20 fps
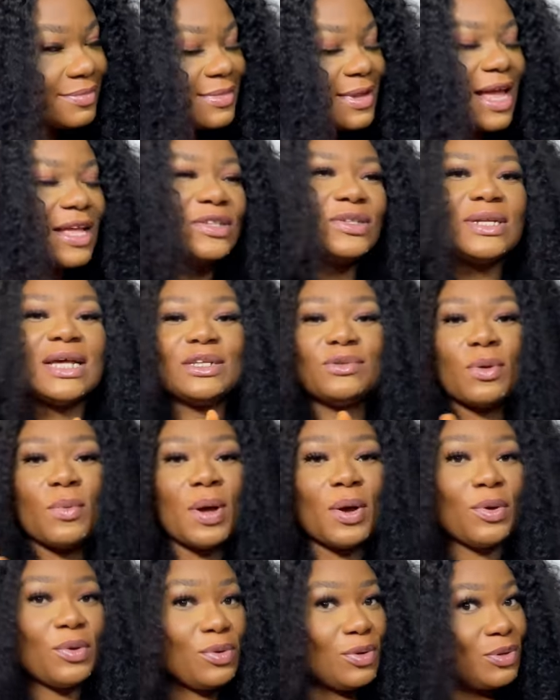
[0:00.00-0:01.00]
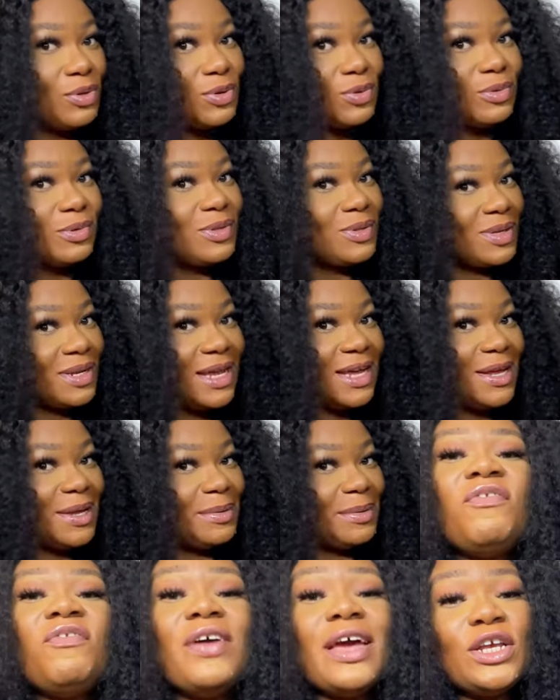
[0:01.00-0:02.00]
So that's what we're gonna do today.
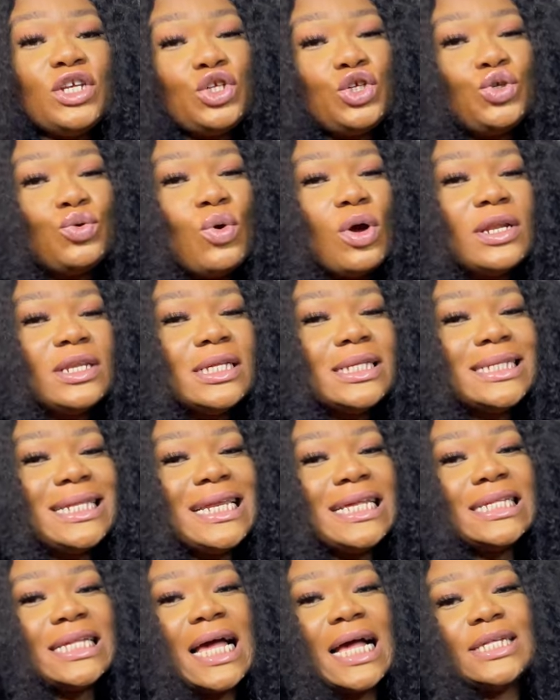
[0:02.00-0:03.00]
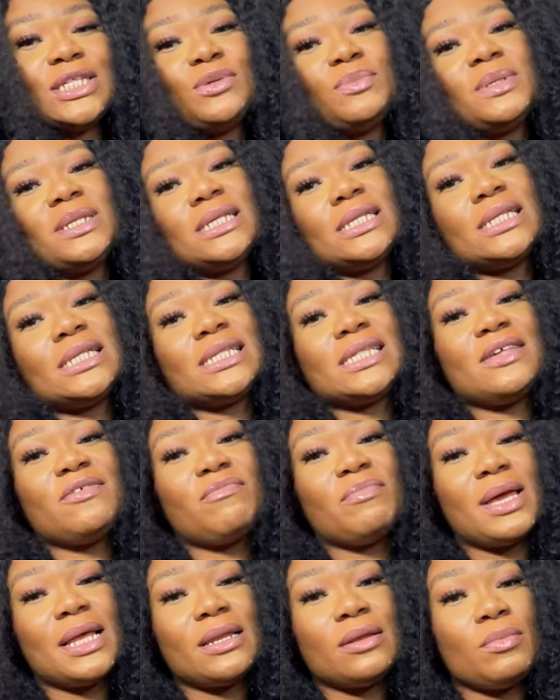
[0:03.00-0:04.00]
first shoe on this list has to be this
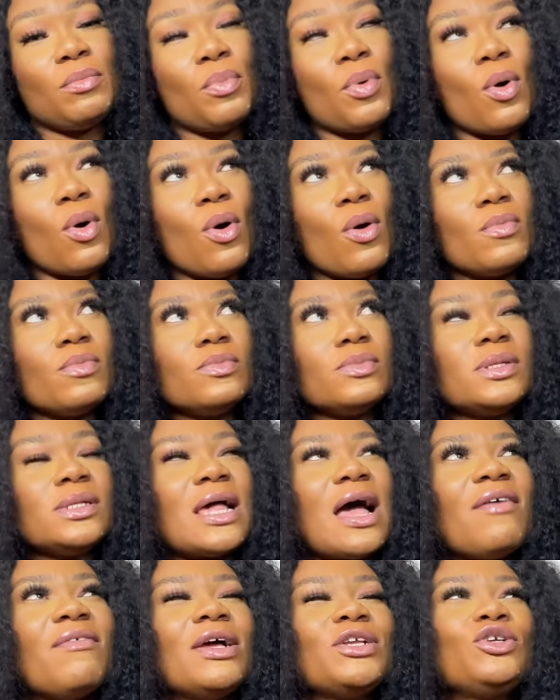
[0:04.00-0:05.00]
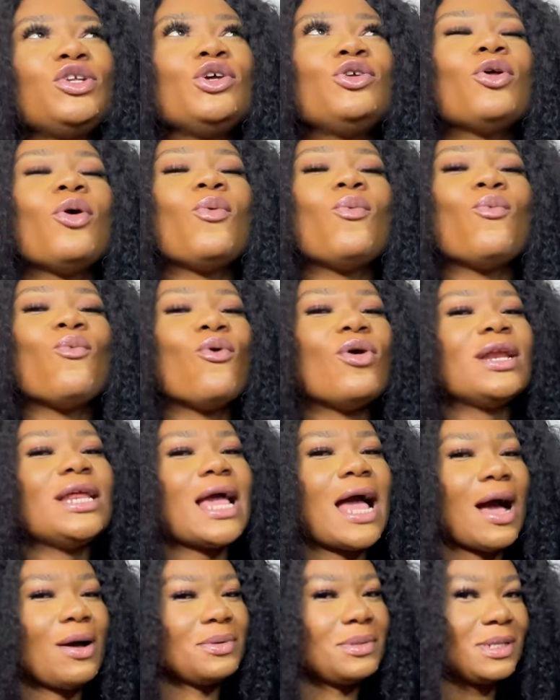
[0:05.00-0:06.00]
Steve Madden Palms. I've actually not worn
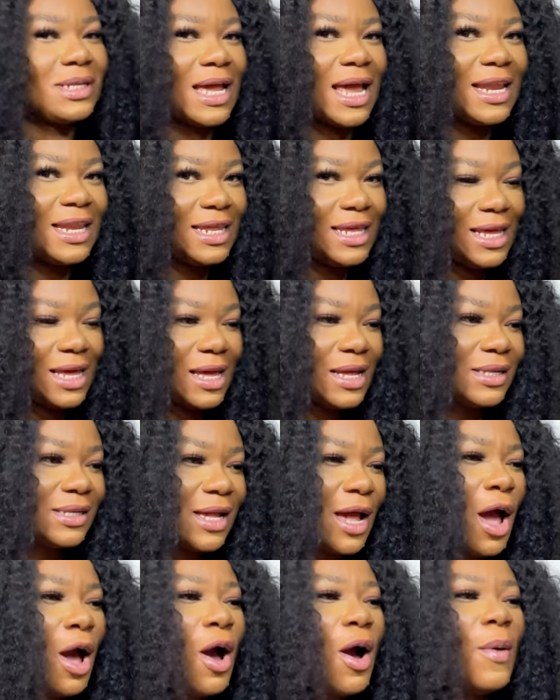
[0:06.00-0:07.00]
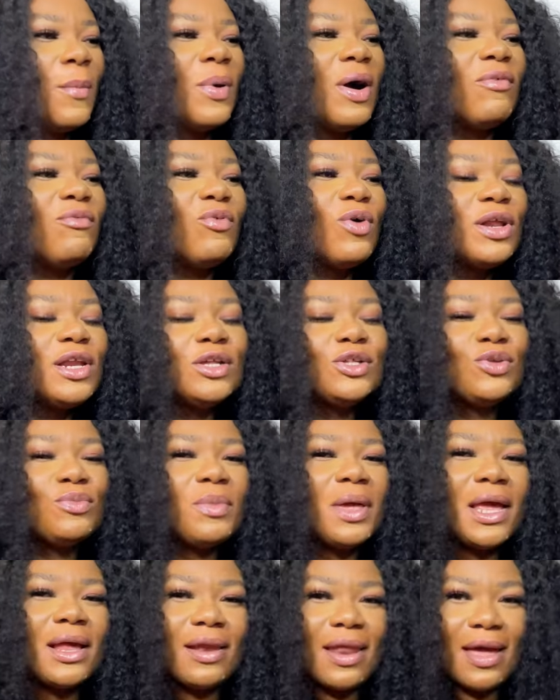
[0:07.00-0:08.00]
it outside yet, but I've wanted to
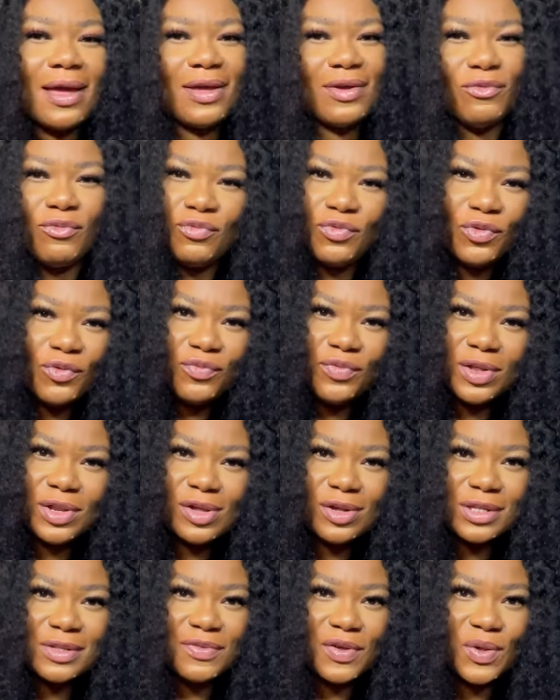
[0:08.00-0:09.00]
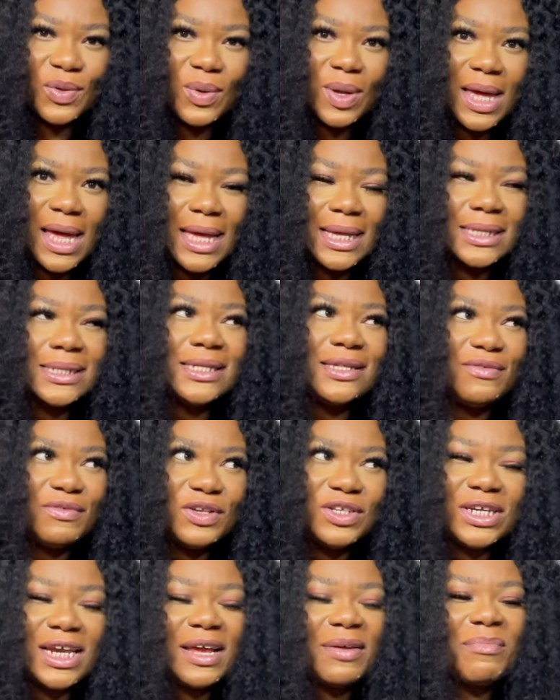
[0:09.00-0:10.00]
make like a few videos for you guys. If you
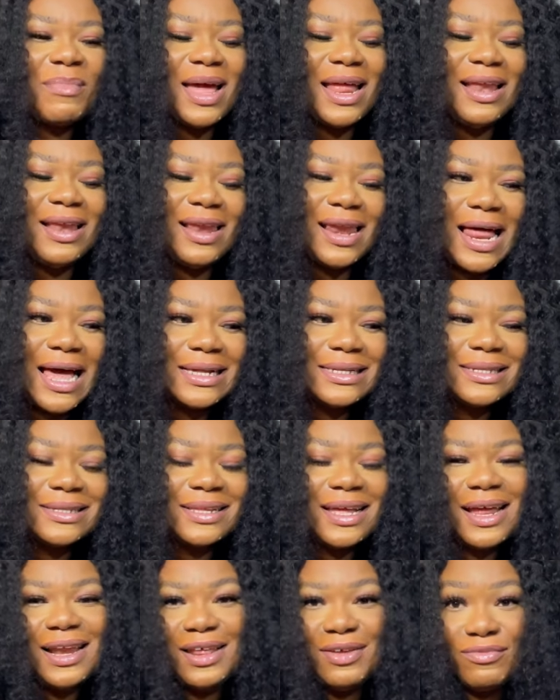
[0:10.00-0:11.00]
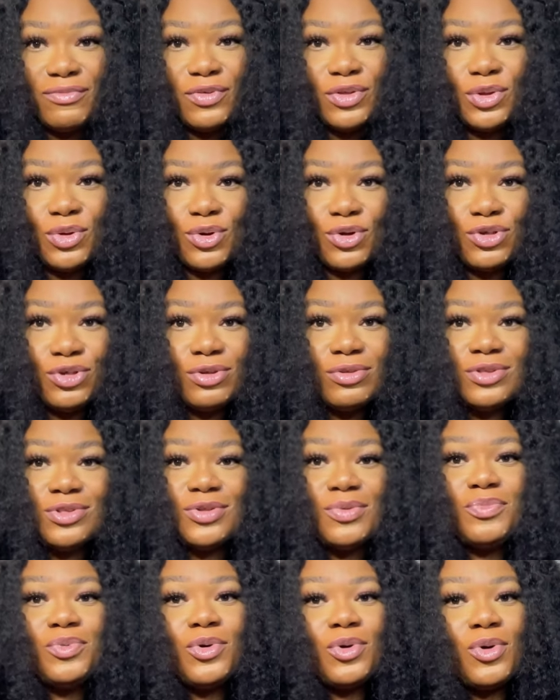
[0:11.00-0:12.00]
check my last styling video on
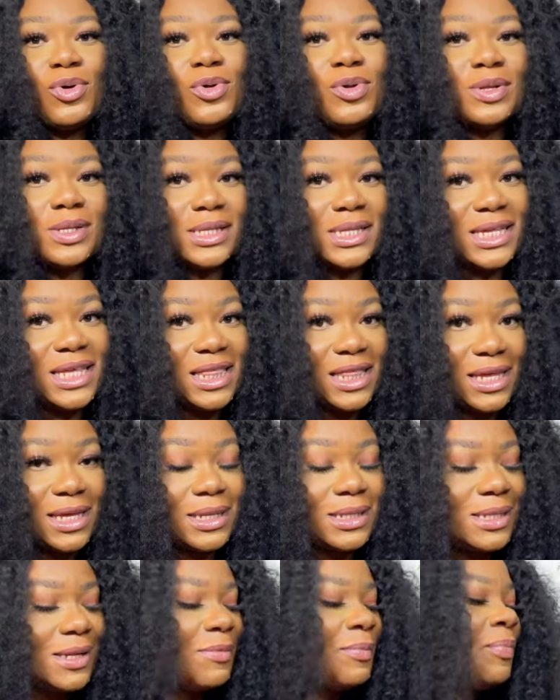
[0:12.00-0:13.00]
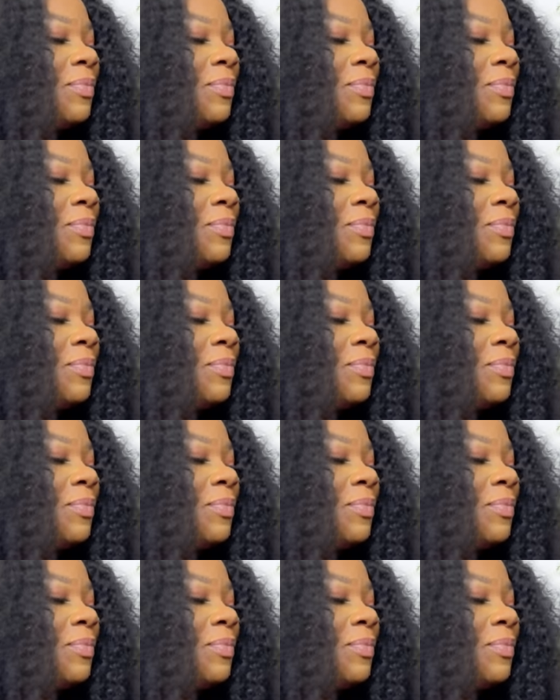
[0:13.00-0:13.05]
YouTube, you're gonna see this.